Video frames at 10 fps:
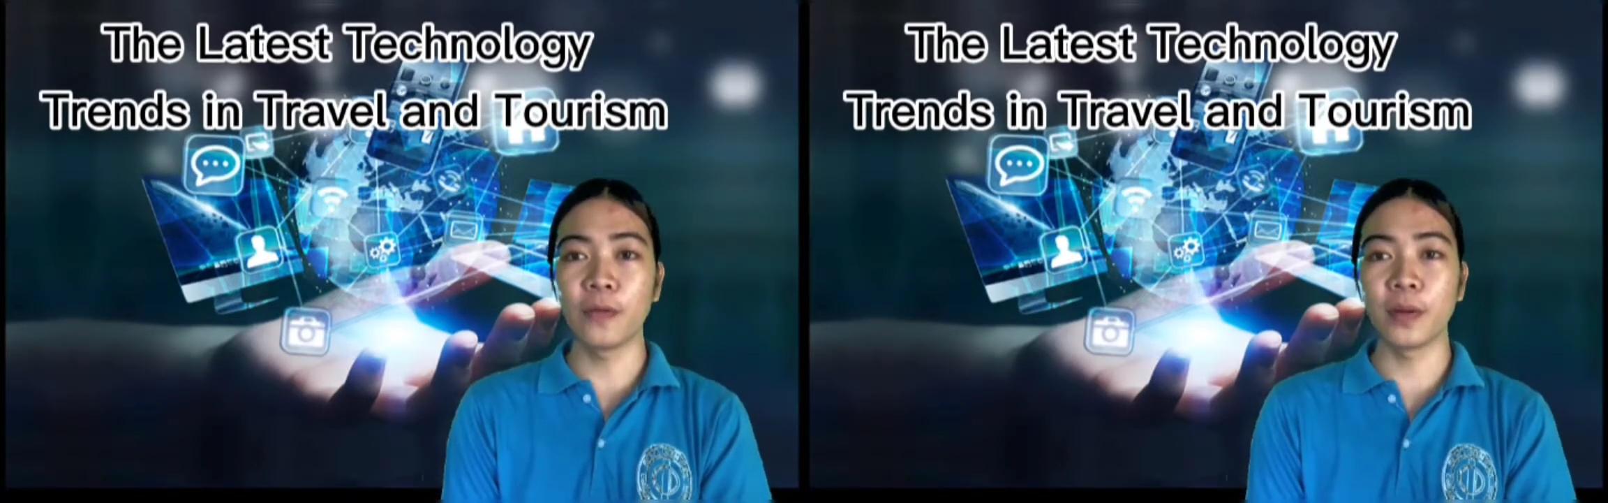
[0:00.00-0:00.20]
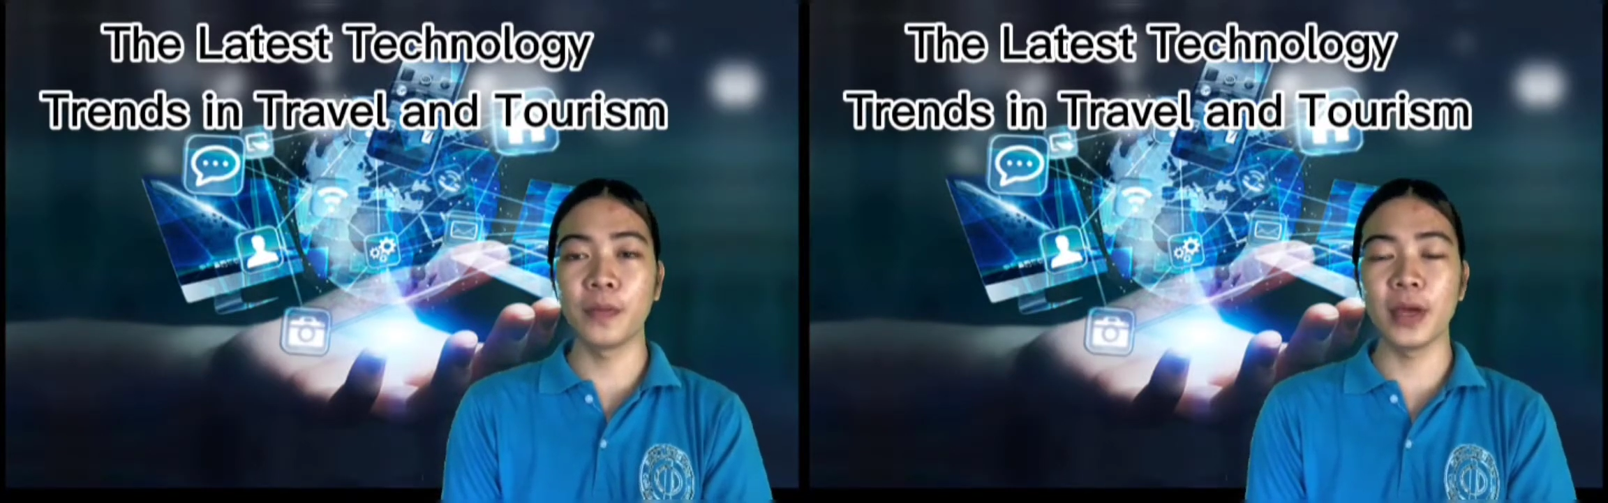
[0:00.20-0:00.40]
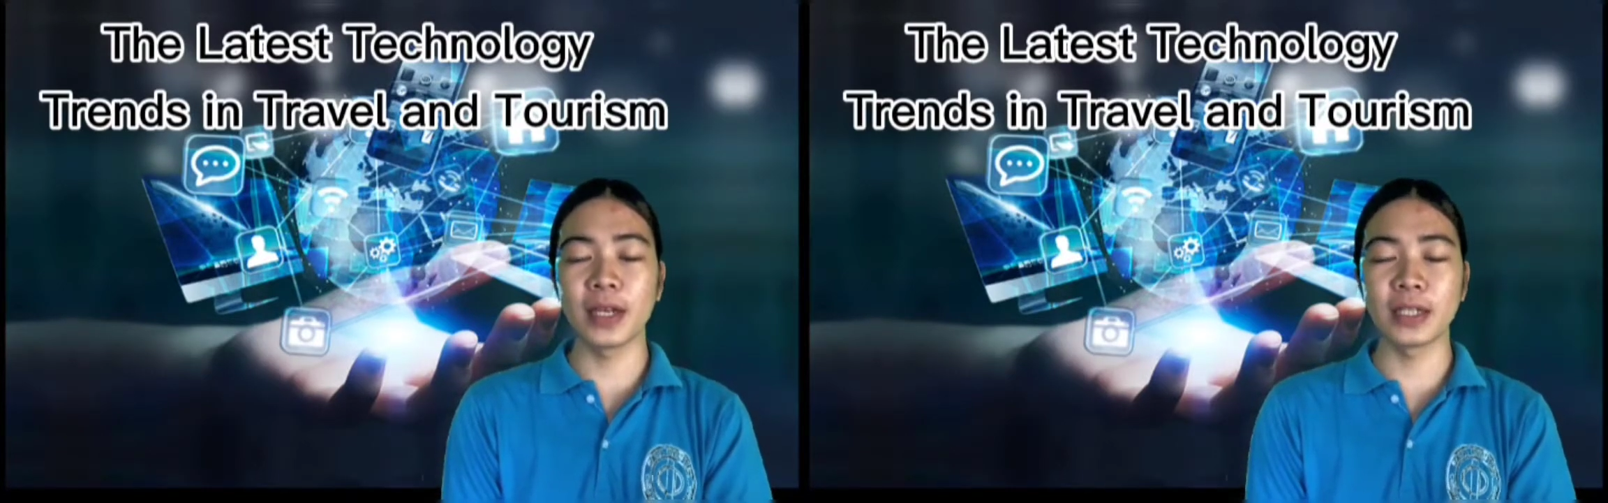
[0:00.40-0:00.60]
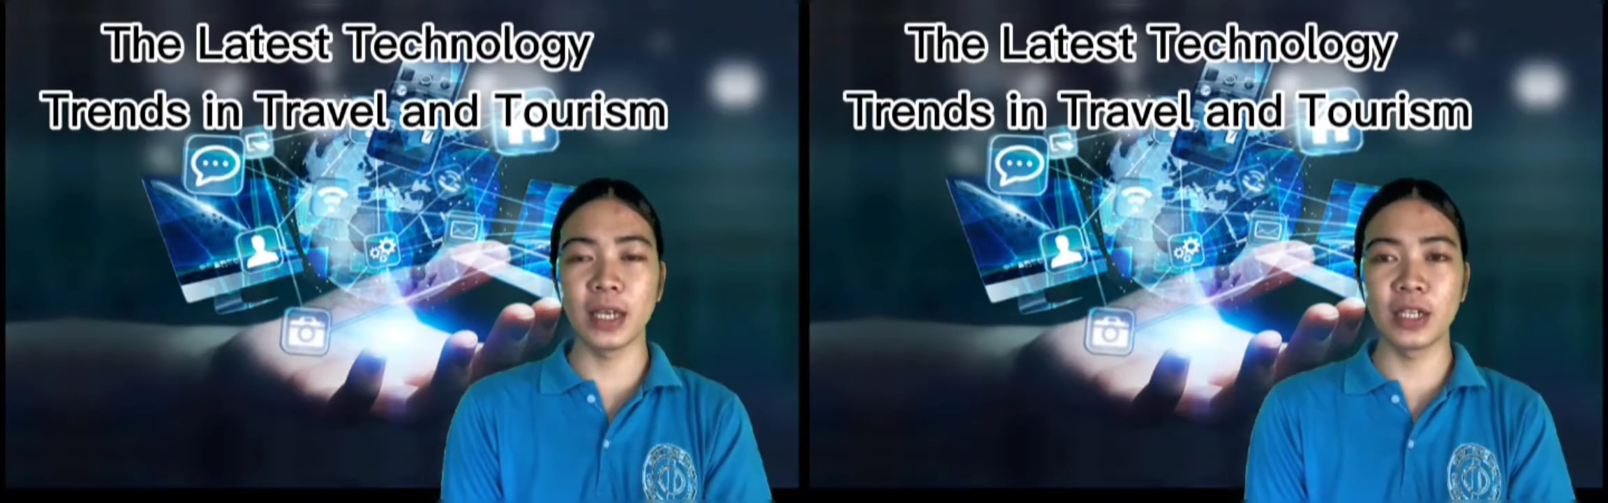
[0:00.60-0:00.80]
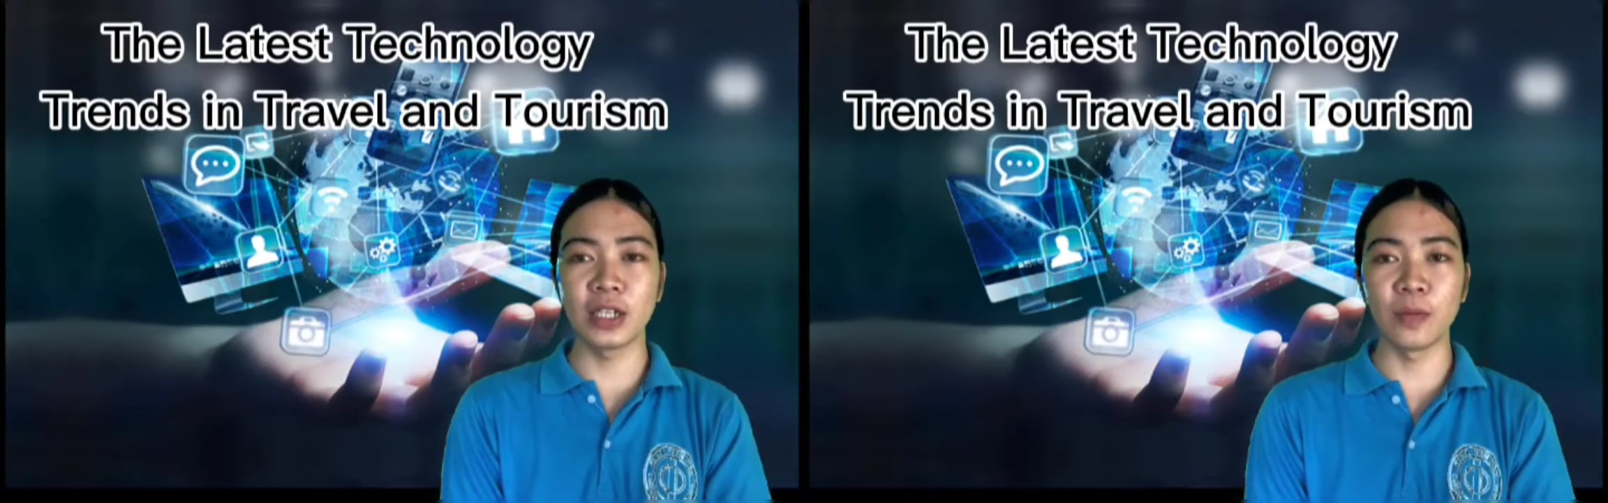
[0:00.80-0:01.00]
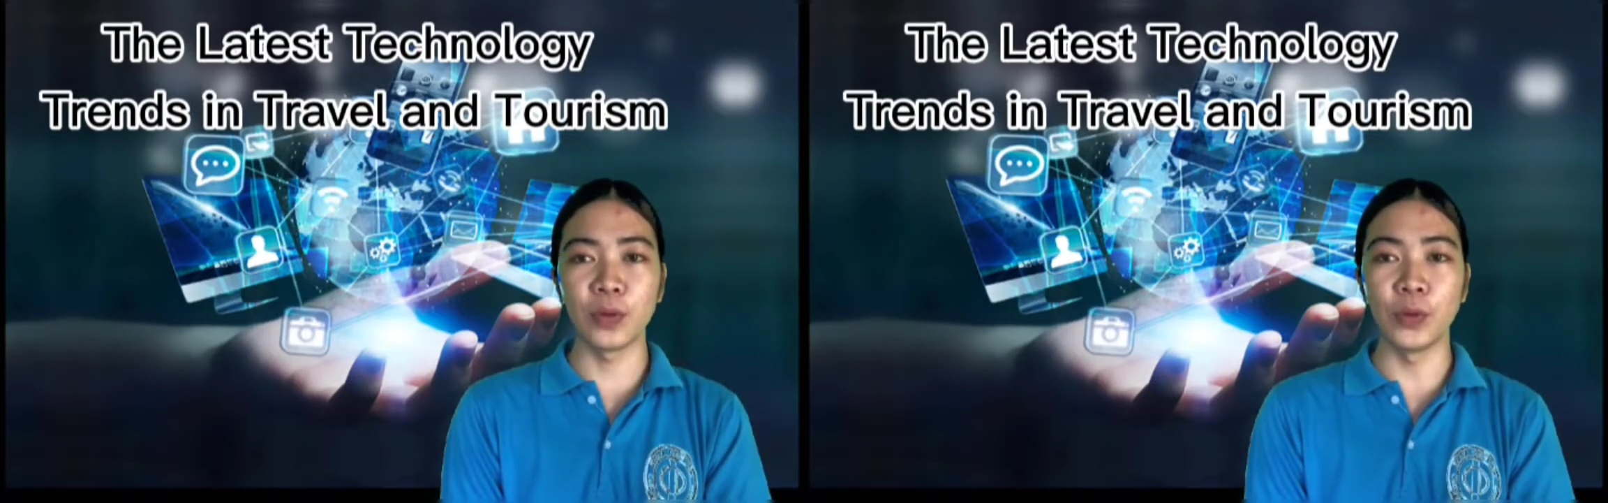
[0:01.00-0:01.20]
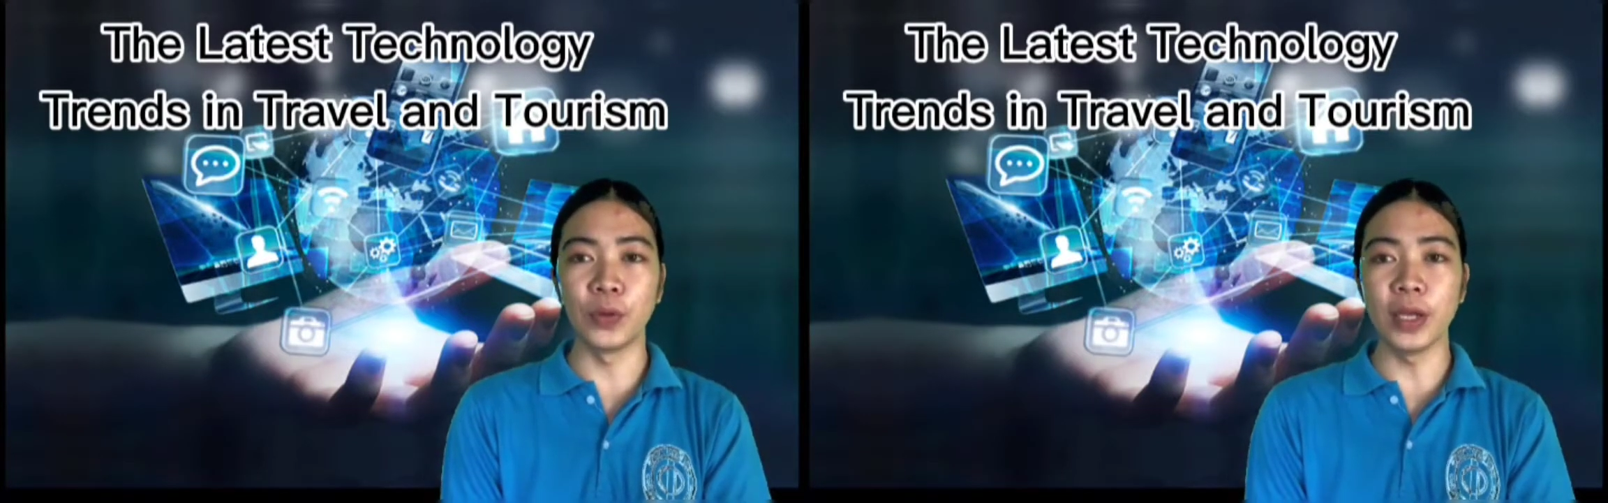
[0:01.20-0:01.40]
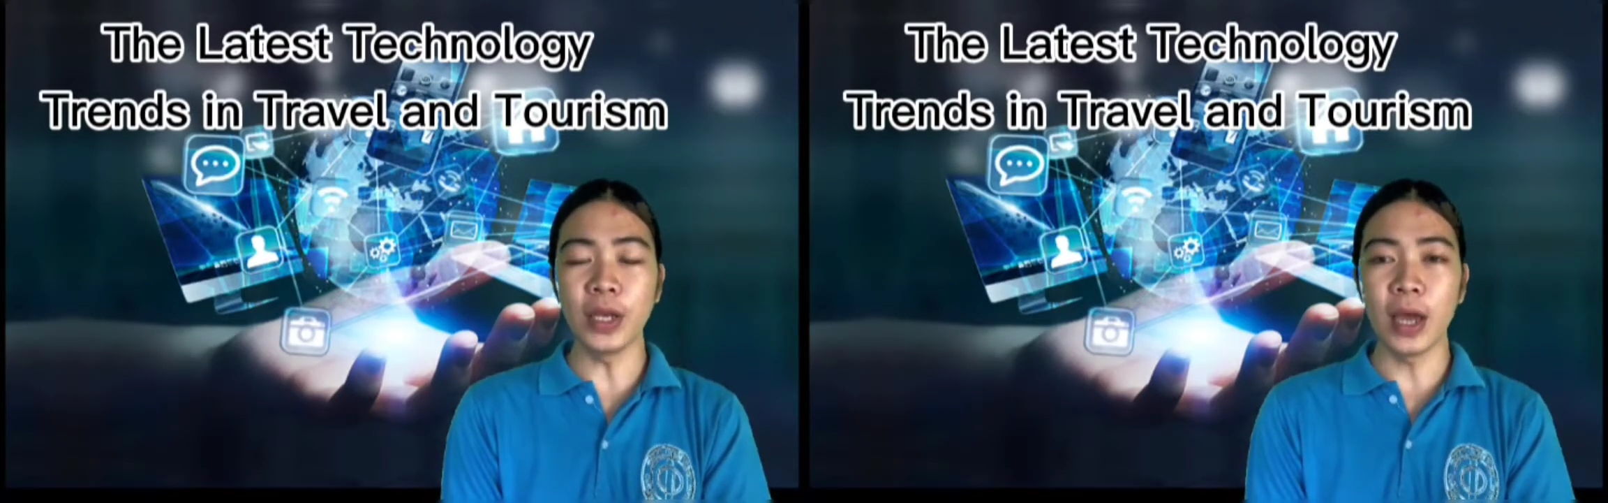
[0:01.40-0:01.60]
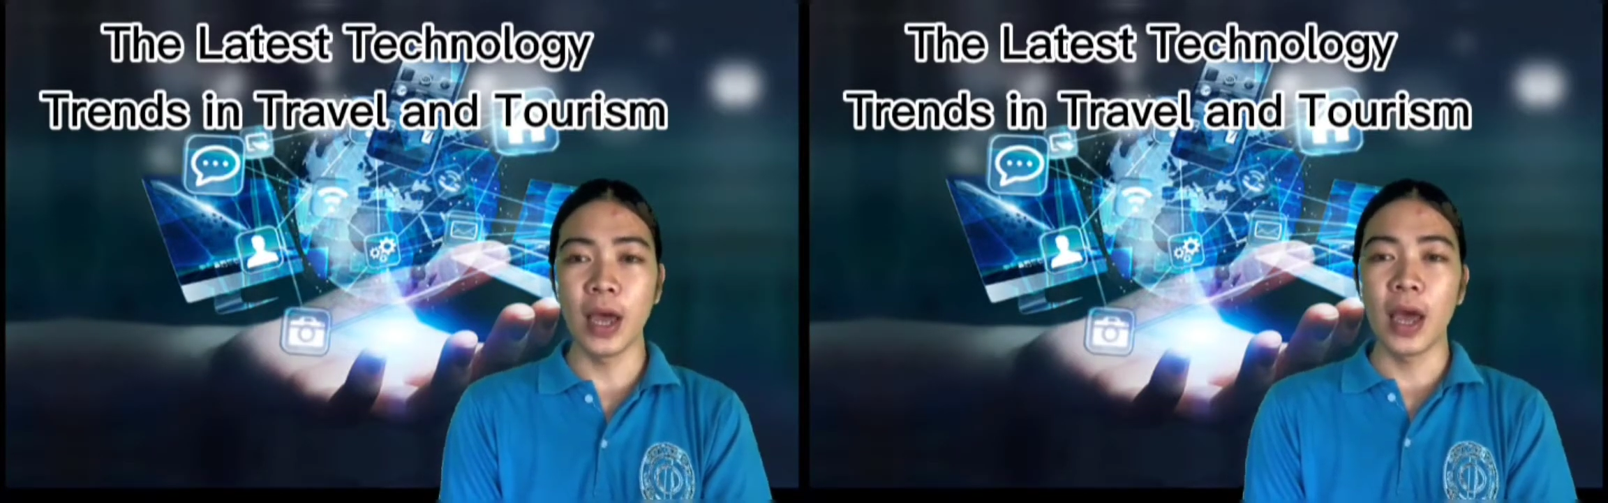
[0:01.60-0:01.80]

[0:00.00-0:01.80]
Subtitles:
from BSHM-2D,